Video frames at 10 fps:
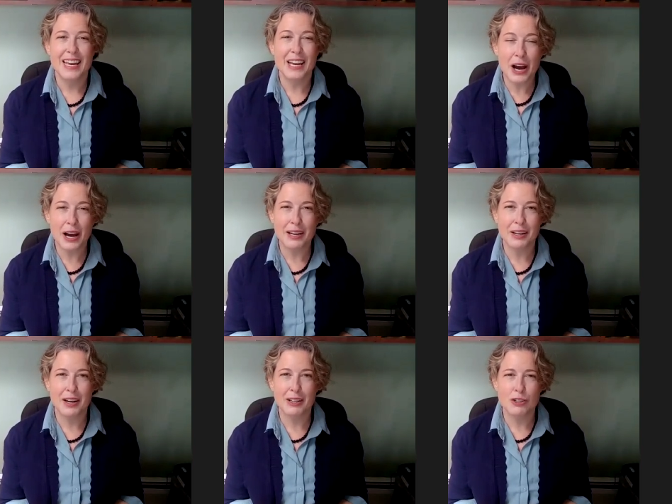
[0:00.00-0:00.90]
cannot
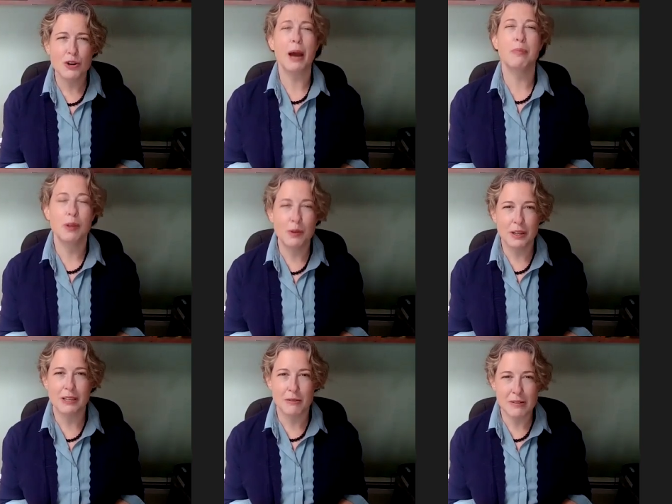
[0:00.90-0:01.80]
trap you
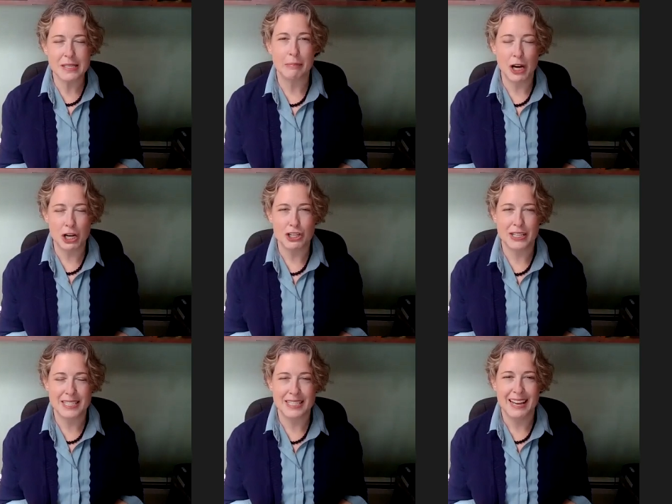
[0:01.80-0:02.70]
in your
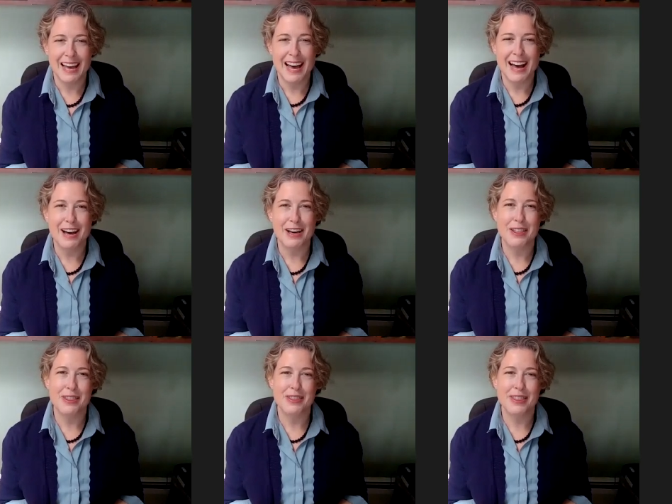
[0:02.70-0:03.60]
subconscious.
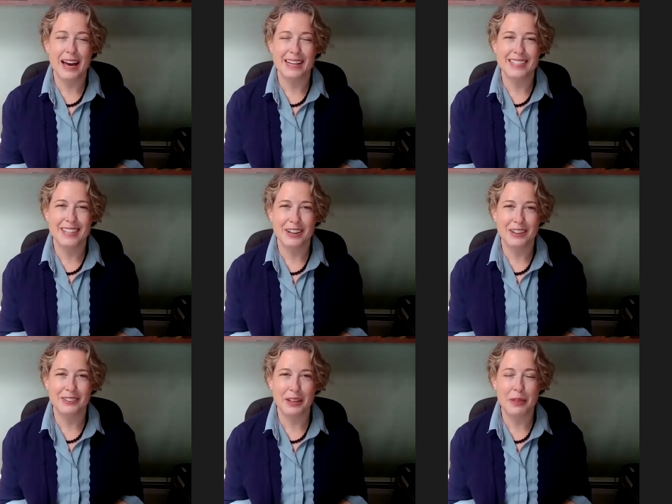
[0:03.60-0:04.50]

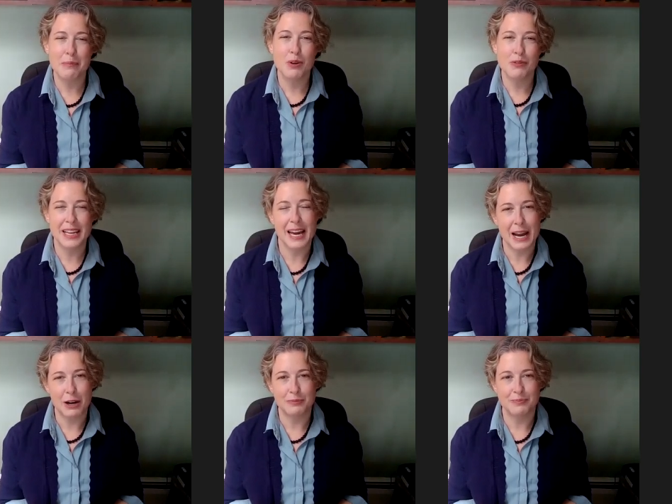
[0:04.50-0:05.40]
Like the movie Get
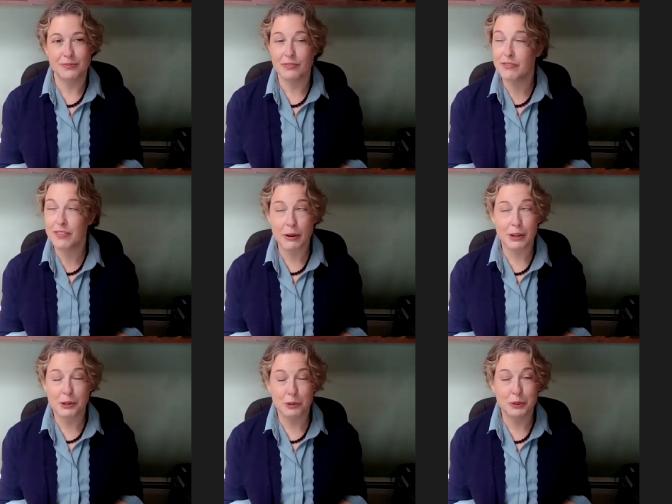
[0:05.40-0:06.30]
Out,
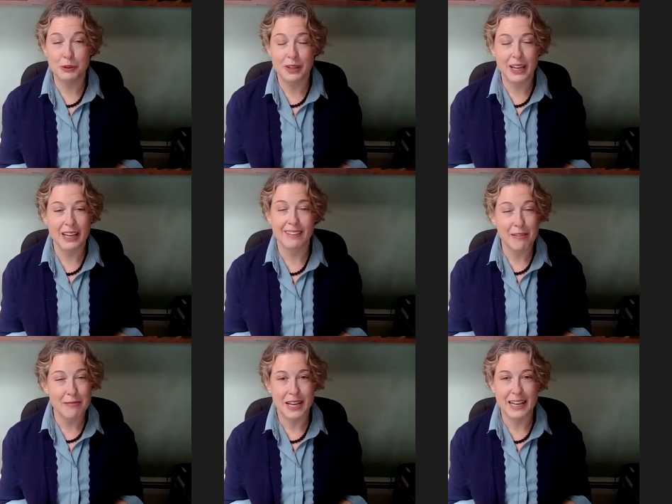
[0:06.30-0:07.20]
very cool movie,
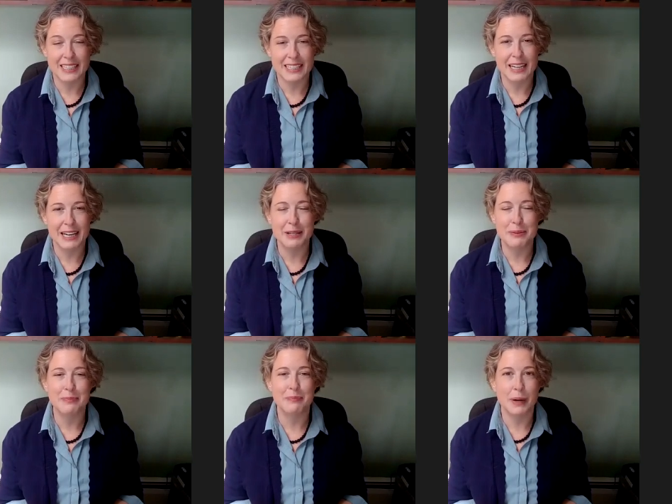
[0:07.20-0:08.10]
loved it,
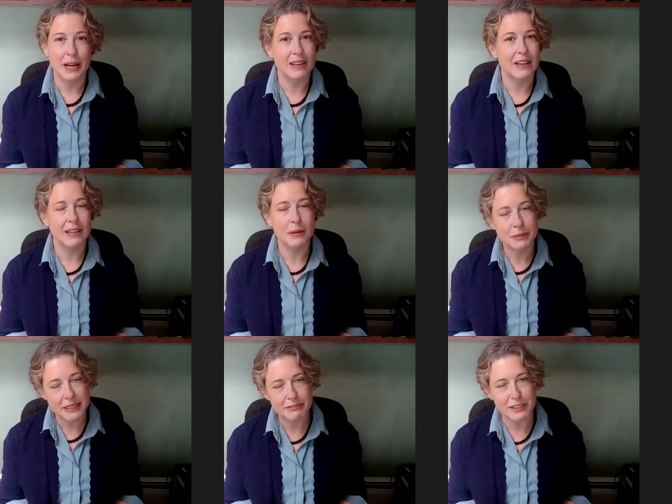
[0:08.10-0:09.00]
but
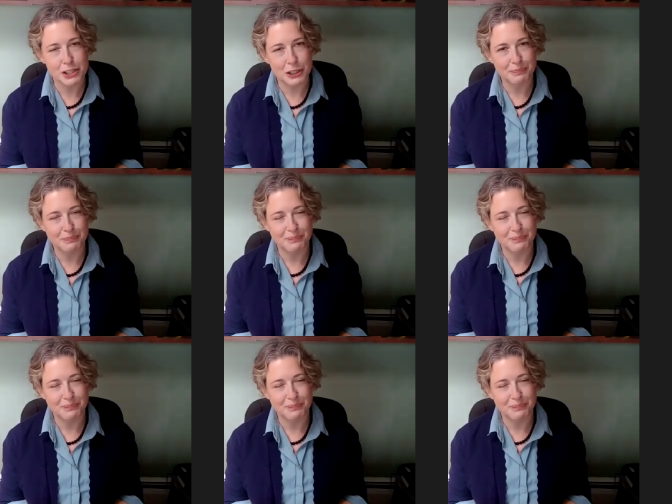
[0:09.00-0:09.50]
complete fiction.